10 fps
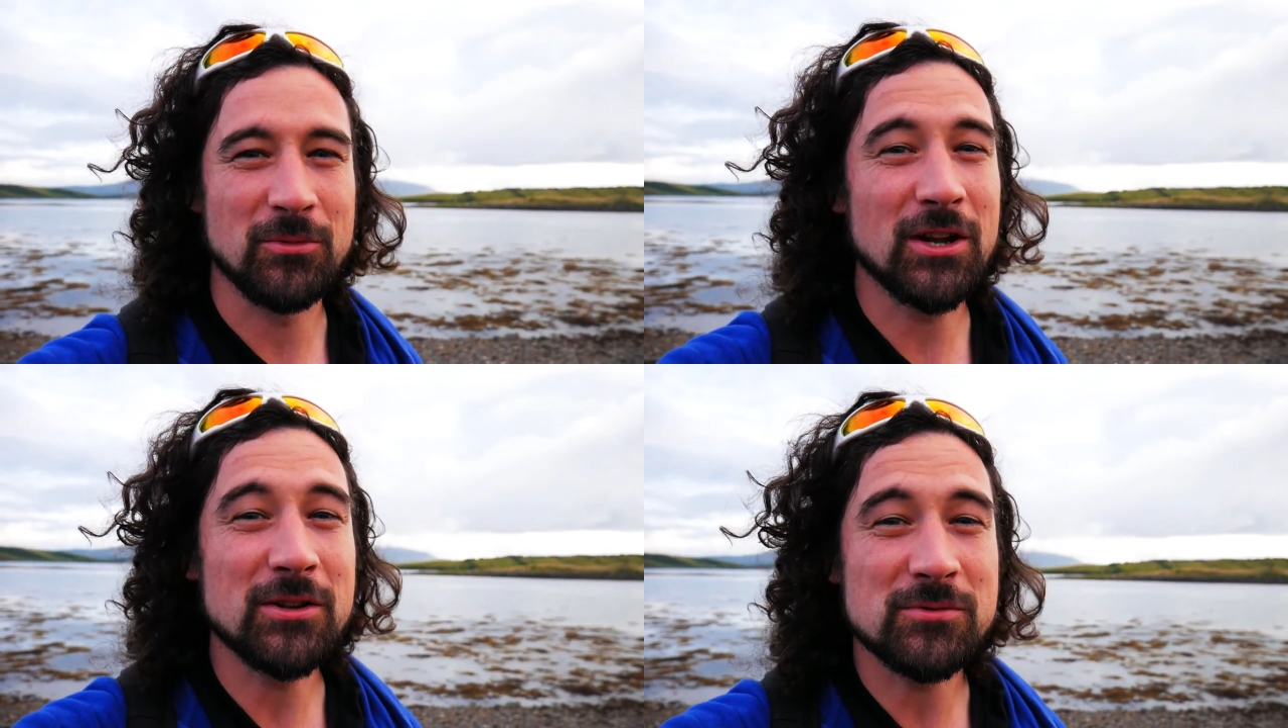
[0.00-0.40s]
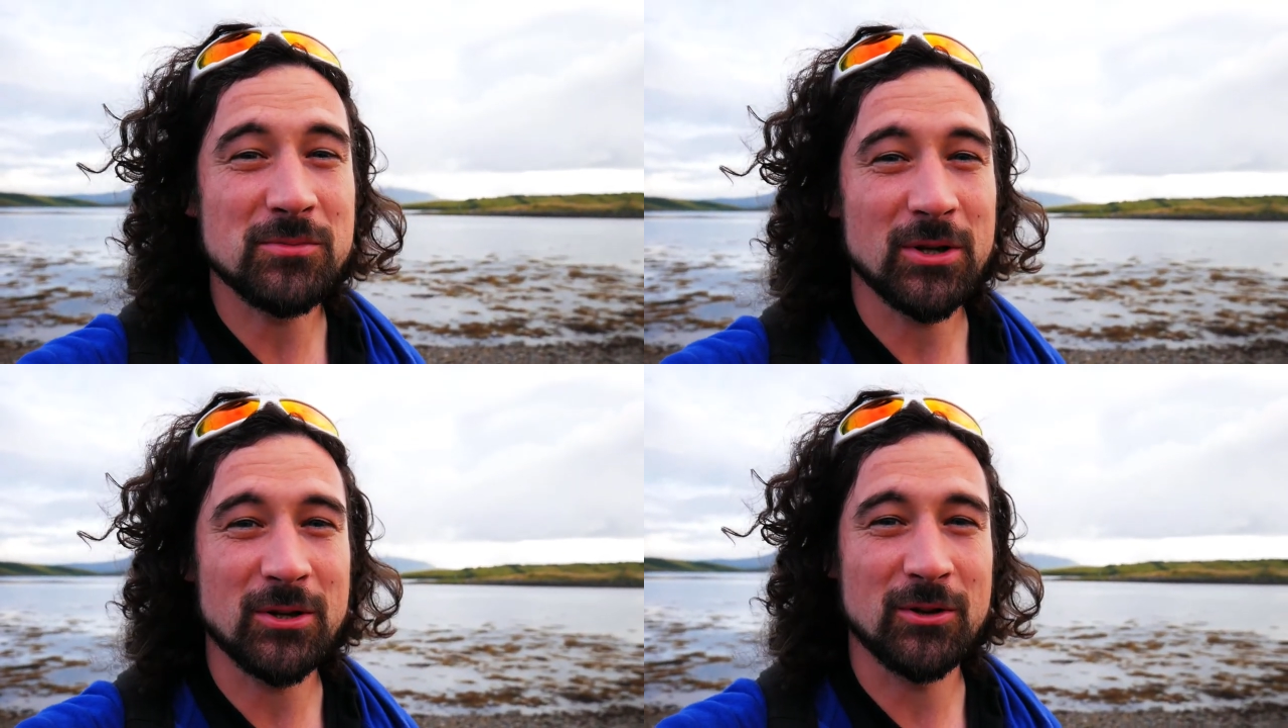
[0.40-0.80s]
My name is
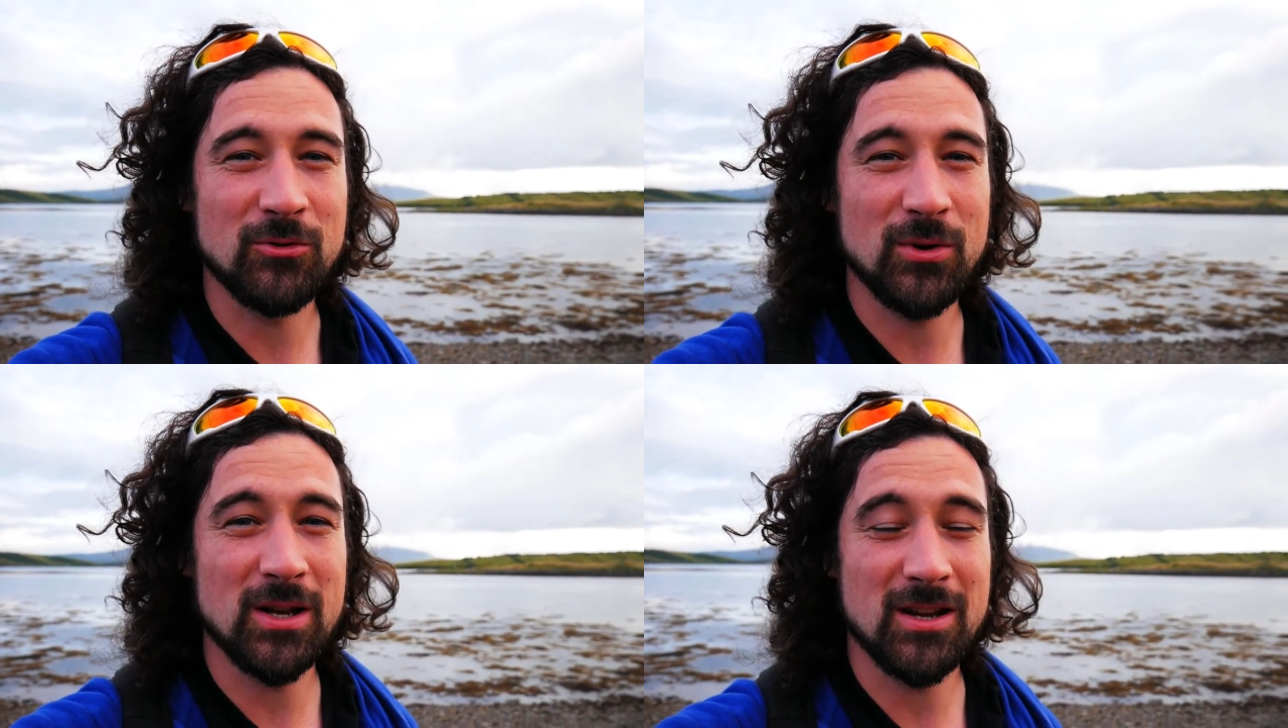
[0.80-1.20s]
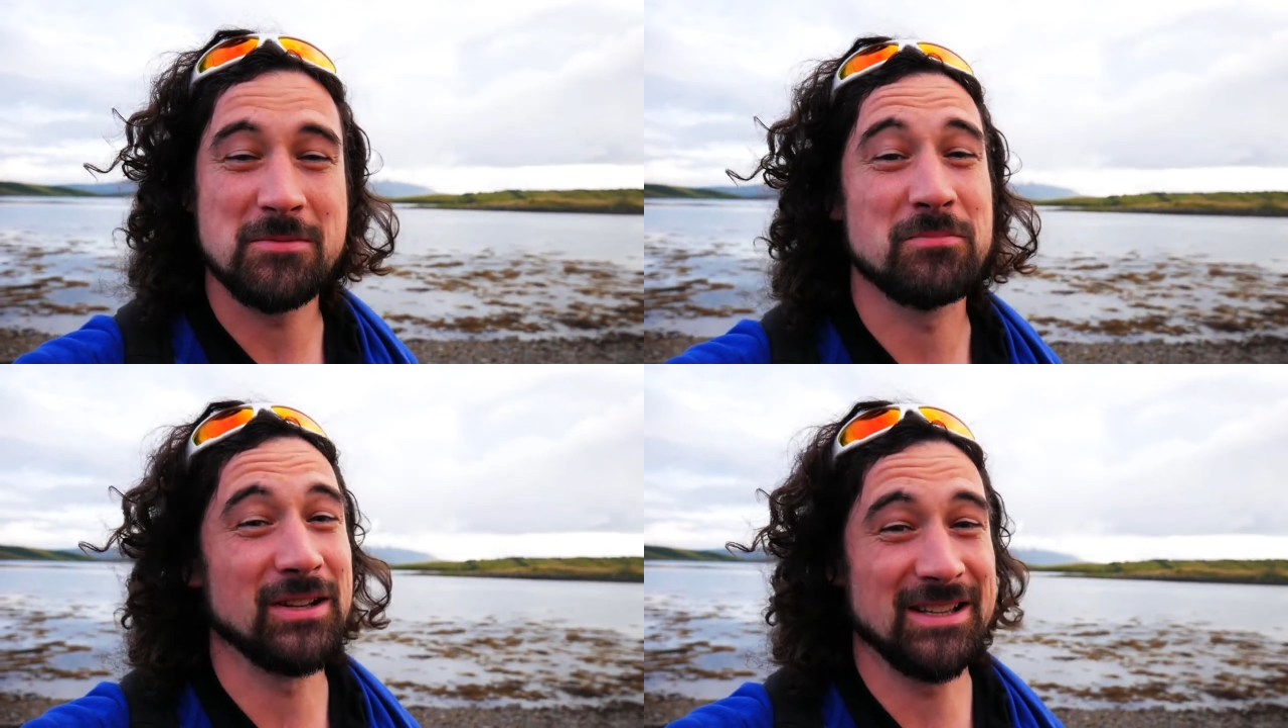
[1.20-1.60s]
Michael Quinn
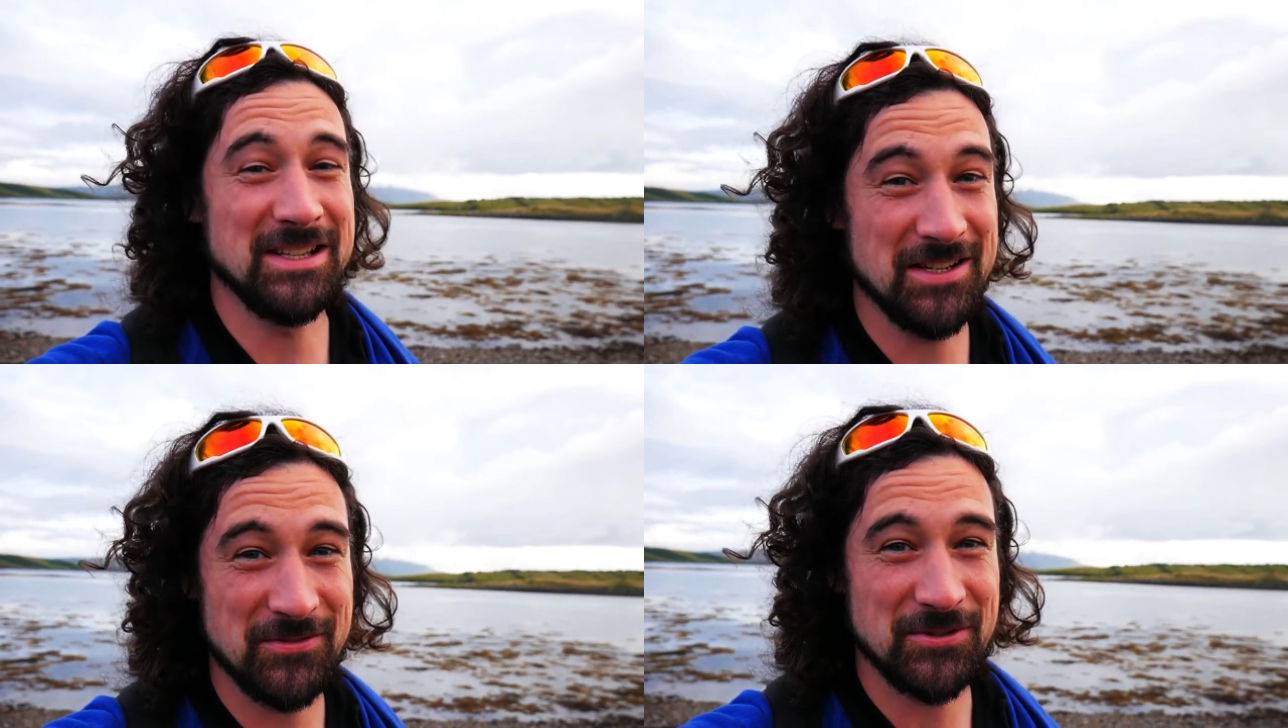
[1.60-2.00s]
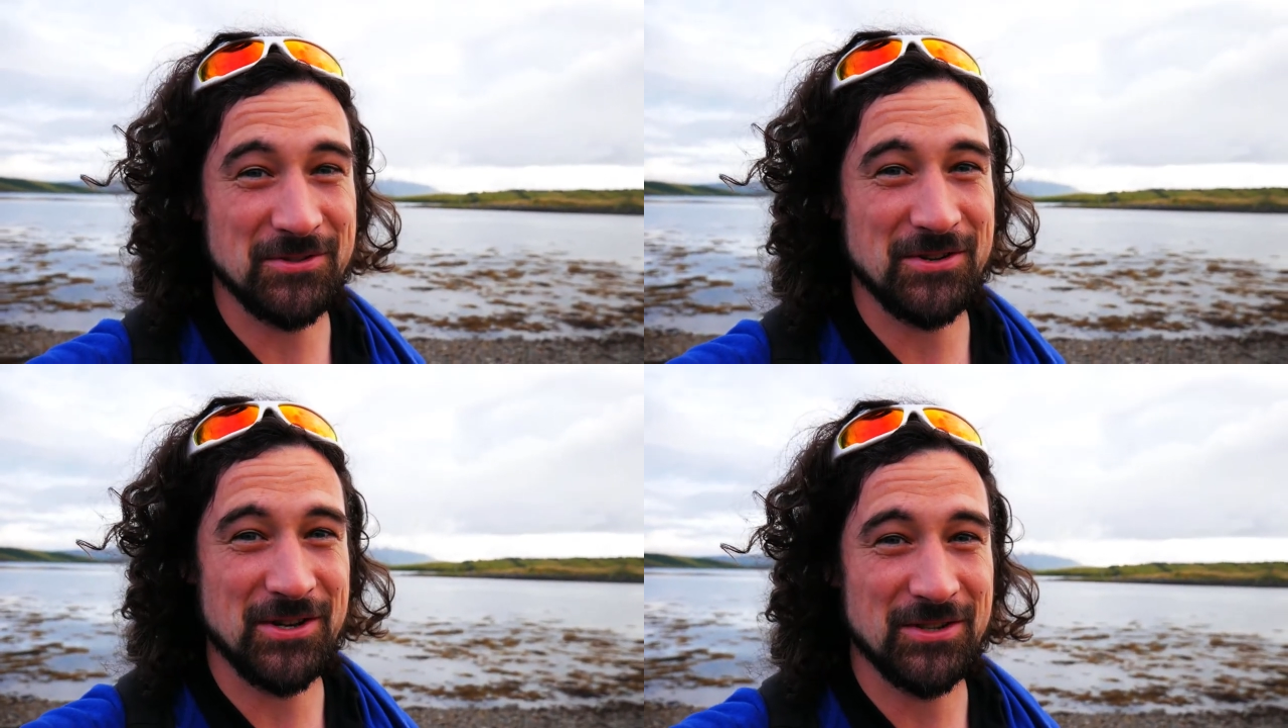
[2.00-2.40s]
and believe it or
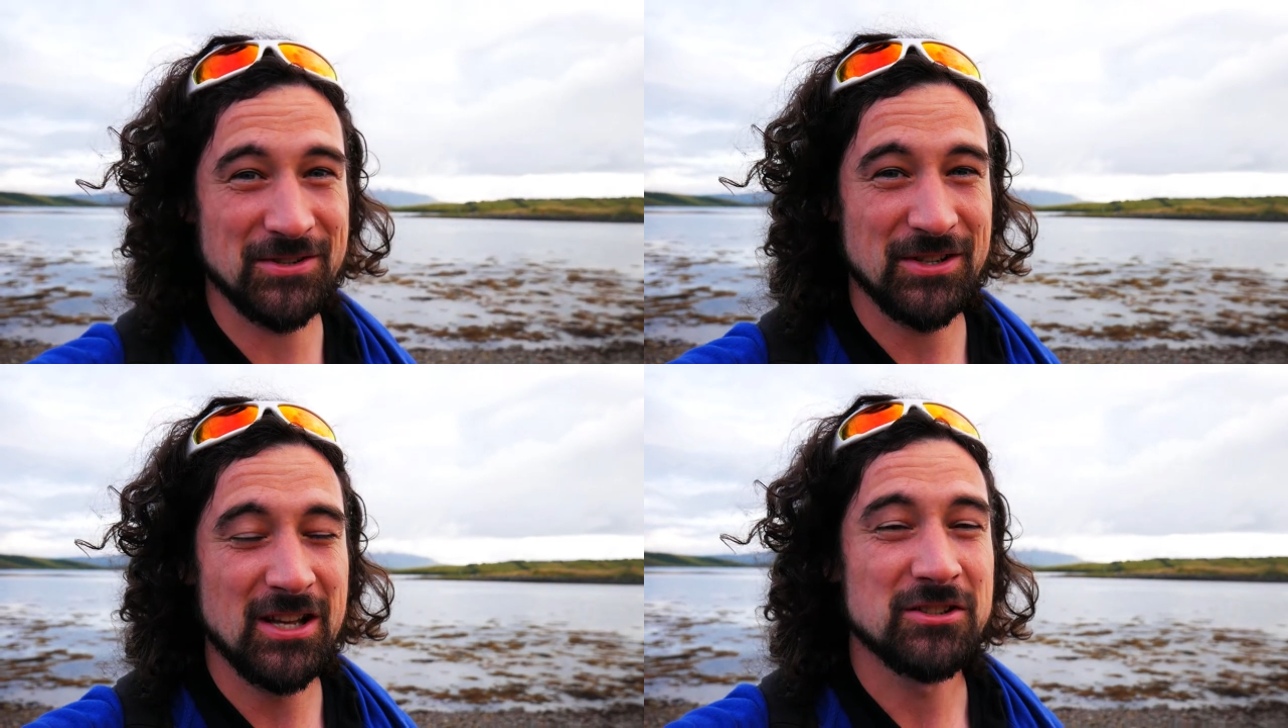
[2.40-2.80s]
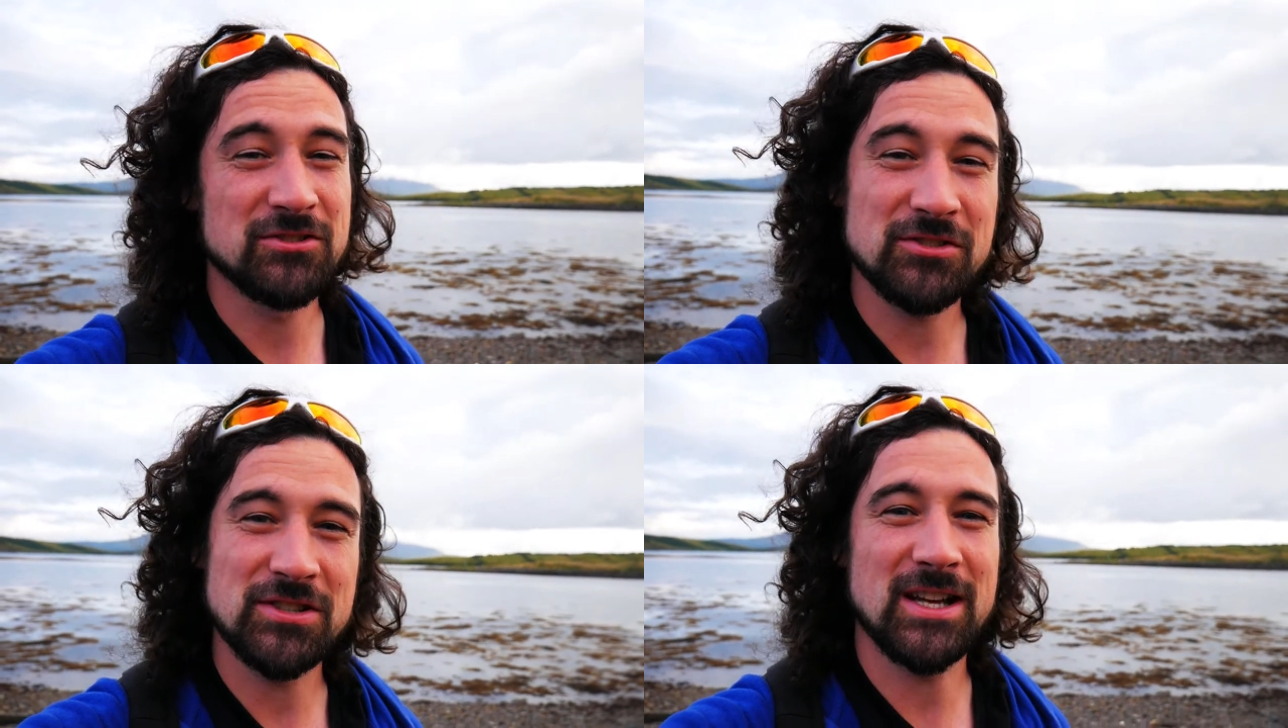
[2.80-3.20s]
not,
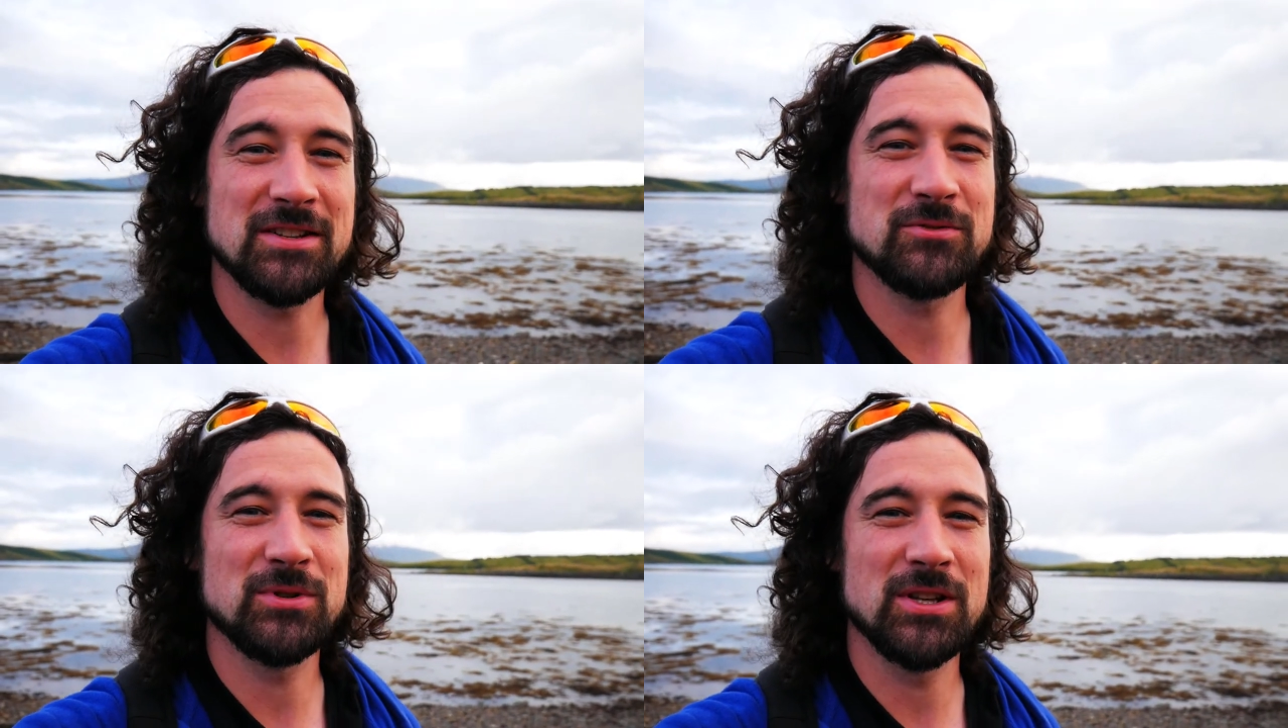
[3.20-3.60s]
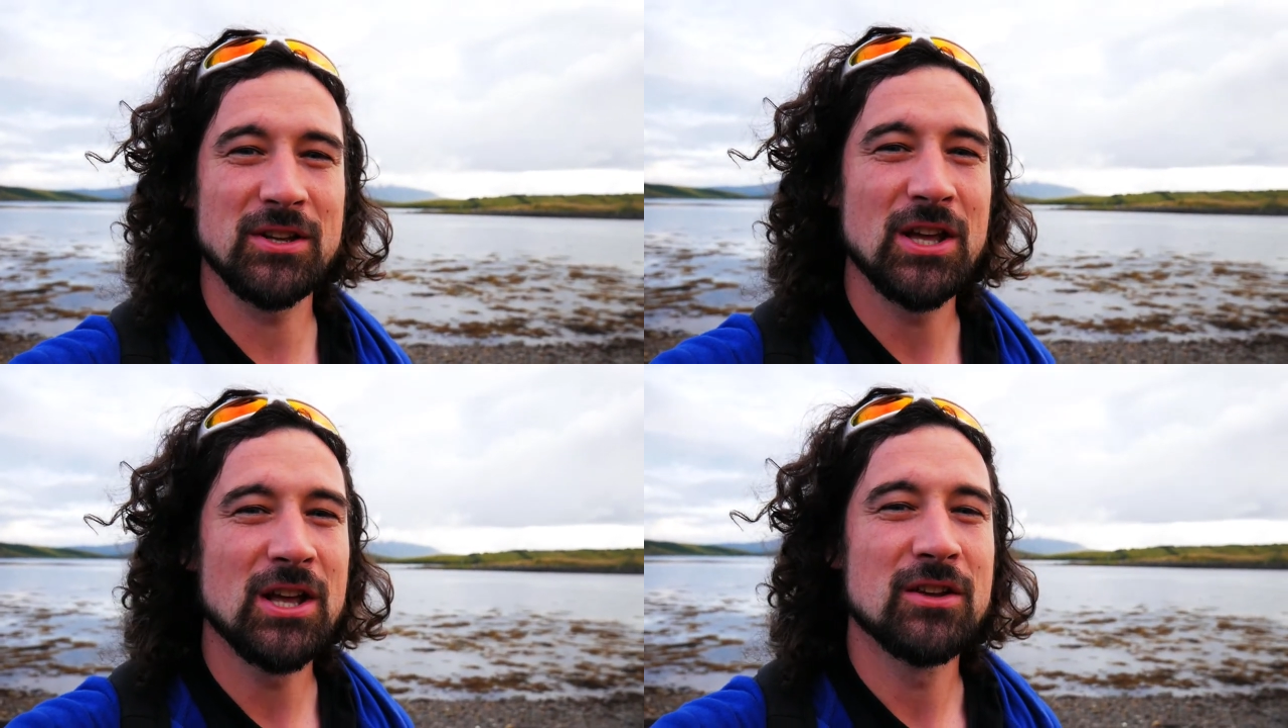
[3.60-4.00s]
just last week,